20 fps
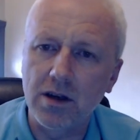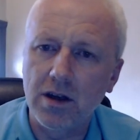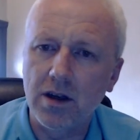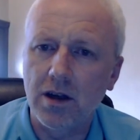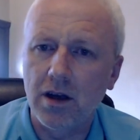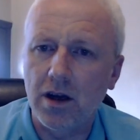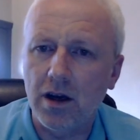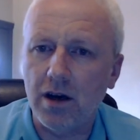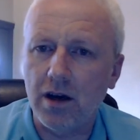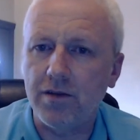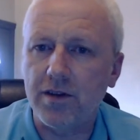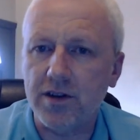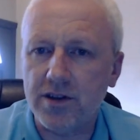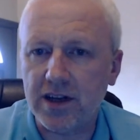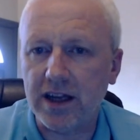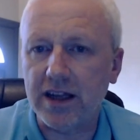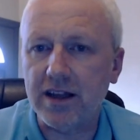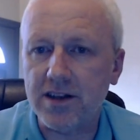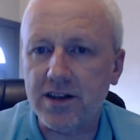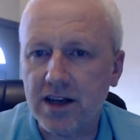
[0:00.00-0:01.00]
of the
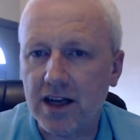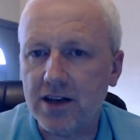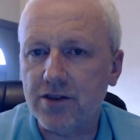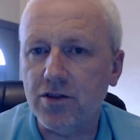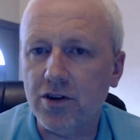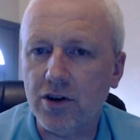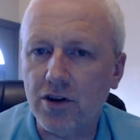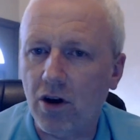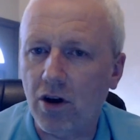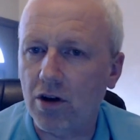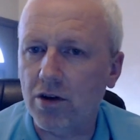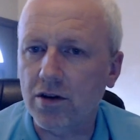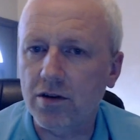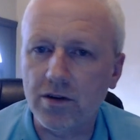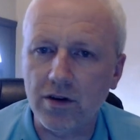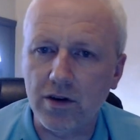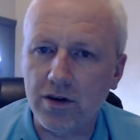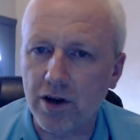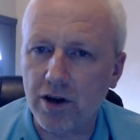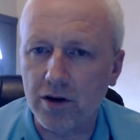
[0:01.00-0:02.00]
in the centre of the
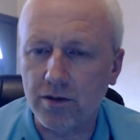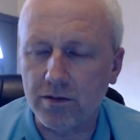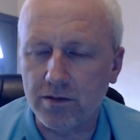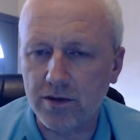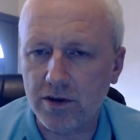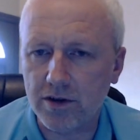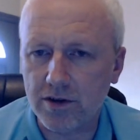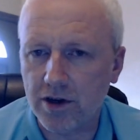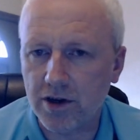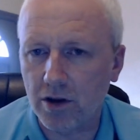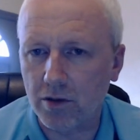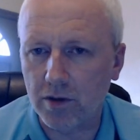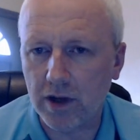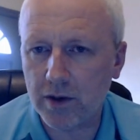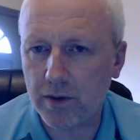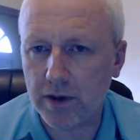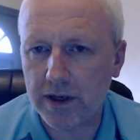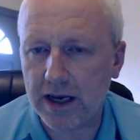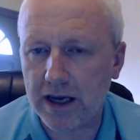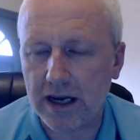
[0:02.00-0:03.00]
cotton. There's no
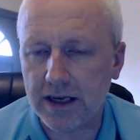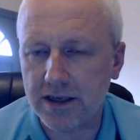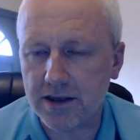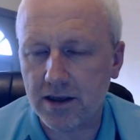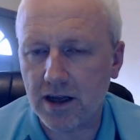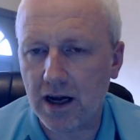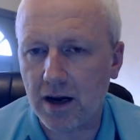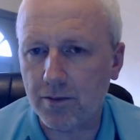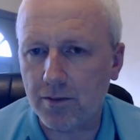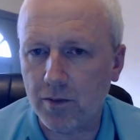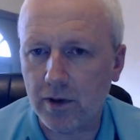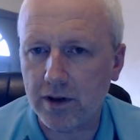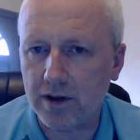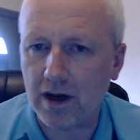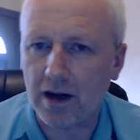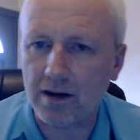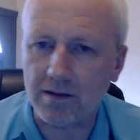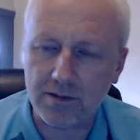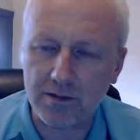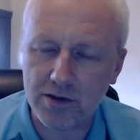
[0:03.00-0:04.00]
liquid getting to that with
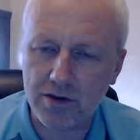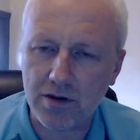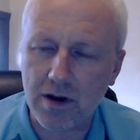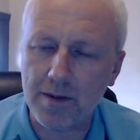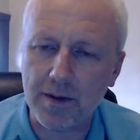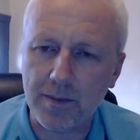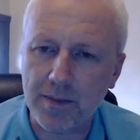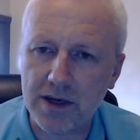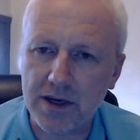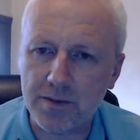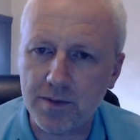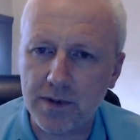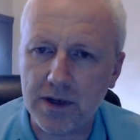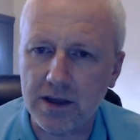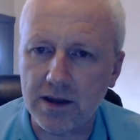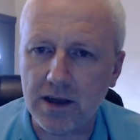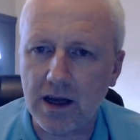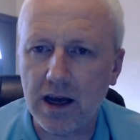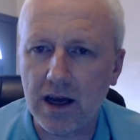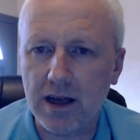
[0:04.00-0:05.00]
that ceramic piece being
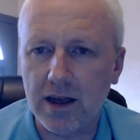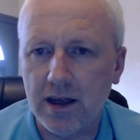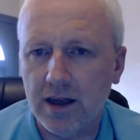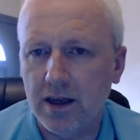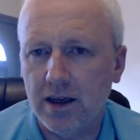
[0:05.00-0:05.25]
there.